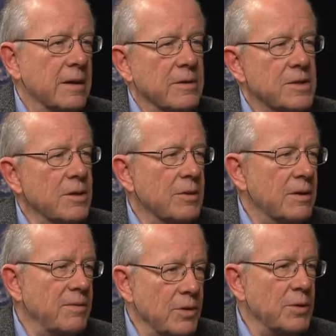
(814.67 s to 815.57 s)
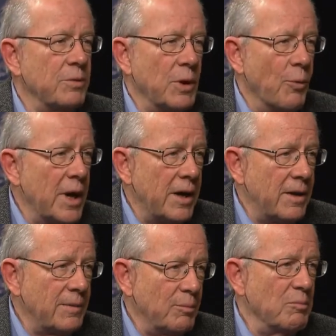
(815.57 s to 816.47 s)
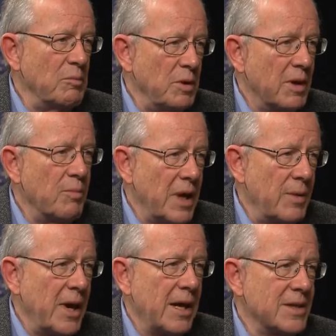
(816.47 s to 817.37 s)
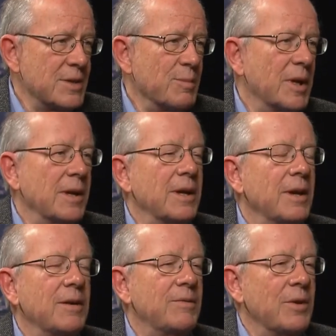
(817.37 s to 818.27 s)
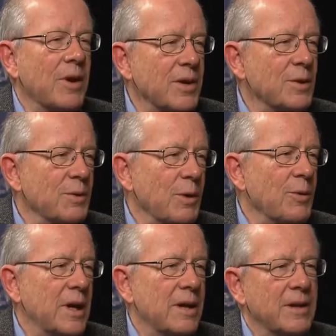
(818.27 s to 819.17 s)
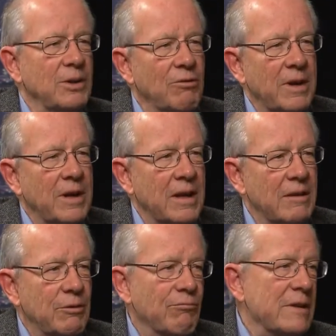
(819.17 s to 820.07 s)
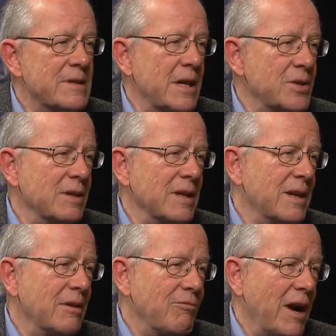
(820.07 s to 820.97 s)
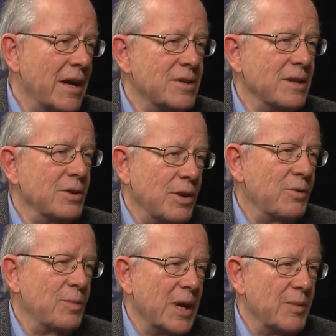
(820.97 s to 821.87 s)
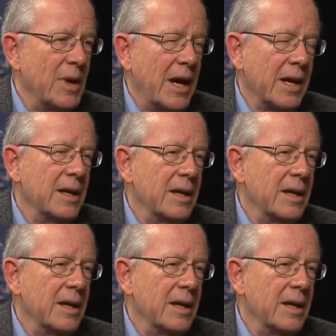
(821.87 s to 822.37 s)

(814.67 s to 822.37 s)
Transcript: so that if you're doing well, you can pay back some money. If you're not doing well and you're in a recession, contraction, you don't pay back.